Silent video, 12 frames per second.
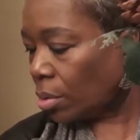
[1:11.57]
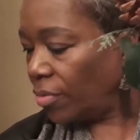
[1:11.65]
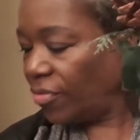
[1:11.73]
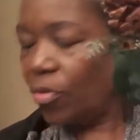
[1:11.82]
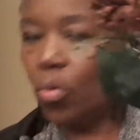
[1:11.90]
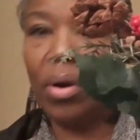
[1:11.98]

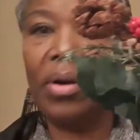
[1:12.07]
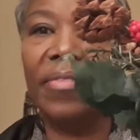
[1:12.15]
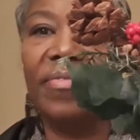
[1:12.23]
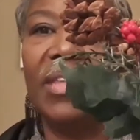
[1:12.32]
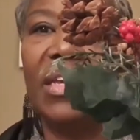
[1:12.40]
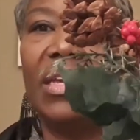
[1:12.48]
four
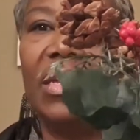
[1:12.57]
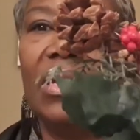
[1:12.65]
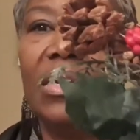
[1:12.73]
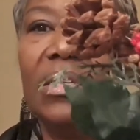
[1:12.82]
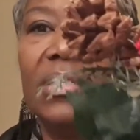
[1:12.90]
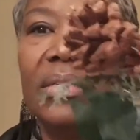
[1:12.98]
of
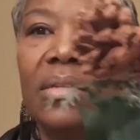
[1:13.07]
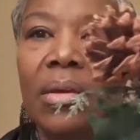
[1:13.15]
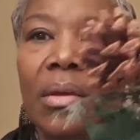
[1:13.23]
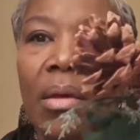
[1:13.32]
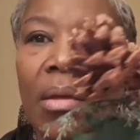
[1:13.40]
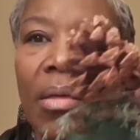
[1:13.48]
these
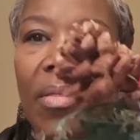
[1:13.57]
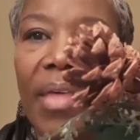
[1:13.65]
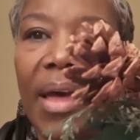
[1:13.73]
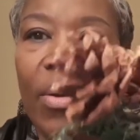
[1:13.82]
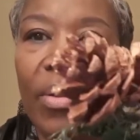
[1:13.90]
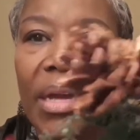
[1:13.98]

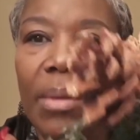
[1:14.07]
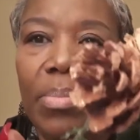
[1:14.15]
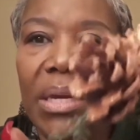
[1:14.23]
that can be